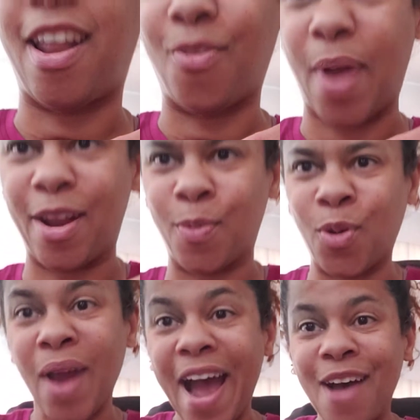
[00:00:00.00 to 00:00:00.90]
of random
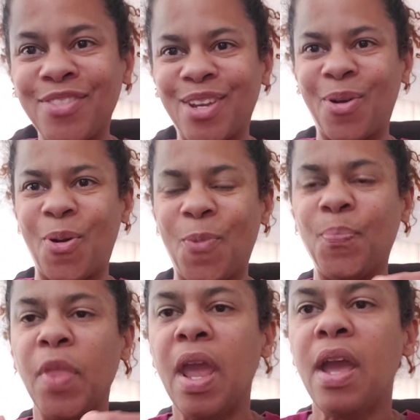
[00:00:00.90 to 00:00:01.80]
crafts at home.
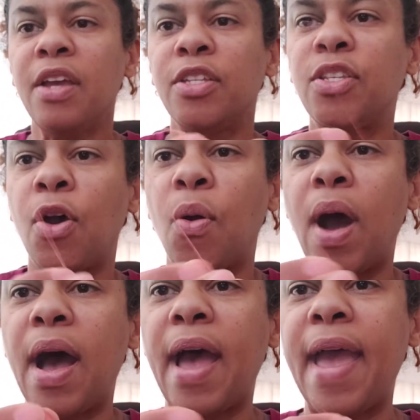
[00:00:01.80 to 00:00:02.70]
So
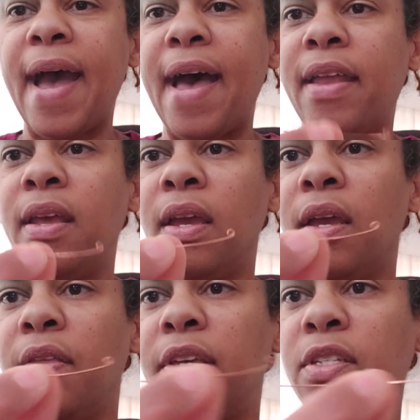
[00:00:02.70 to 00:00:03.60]
I had
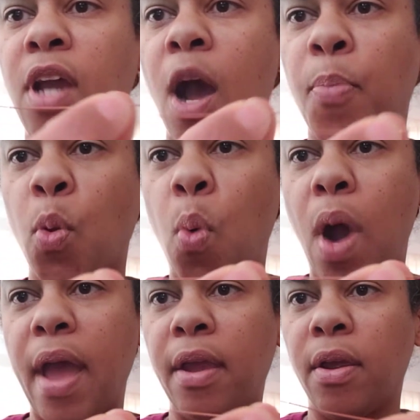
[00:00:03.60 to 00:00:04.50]
this copper
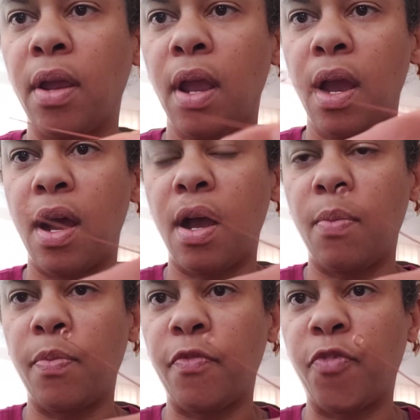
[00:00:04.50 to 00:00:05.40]
wire
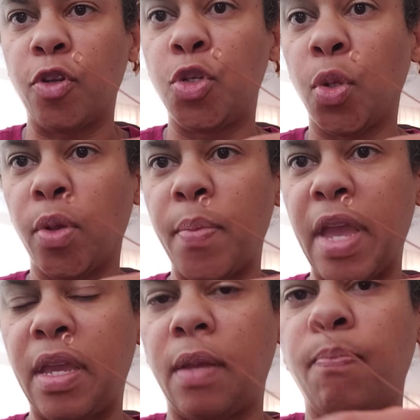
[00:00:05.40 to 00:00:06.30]
for jewelry
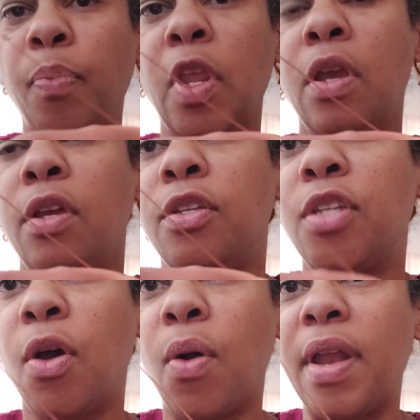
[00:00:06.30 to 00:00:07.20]
making.
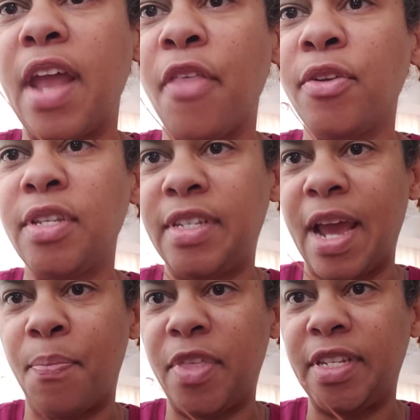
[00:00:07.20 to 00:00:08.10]
So another
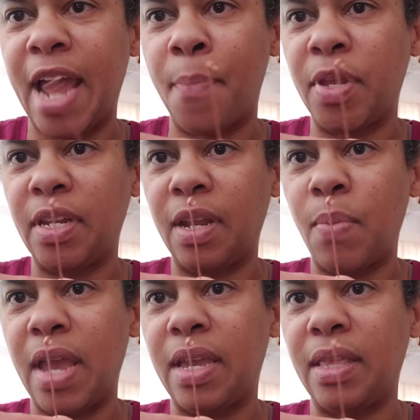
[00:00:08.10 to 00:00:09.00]
step that's happened in
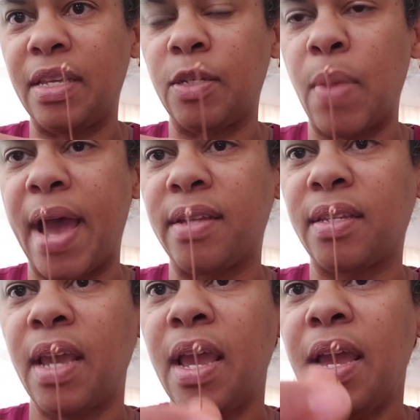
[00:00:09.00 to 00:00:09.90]
making these masks
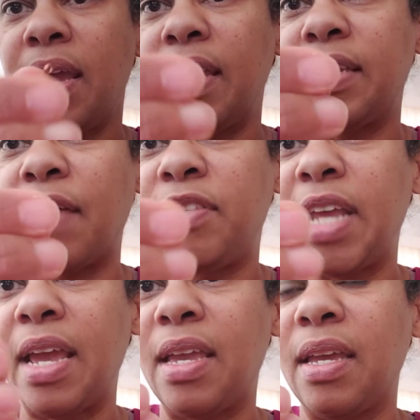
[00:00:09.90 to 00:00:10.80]
is I've
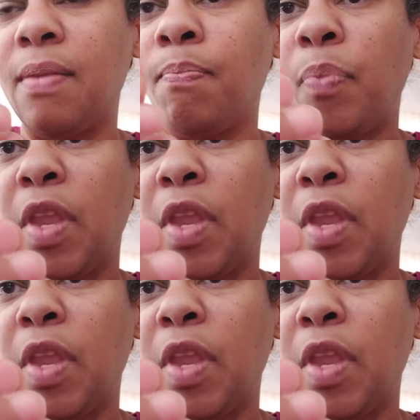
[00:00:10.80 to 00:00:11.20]
taken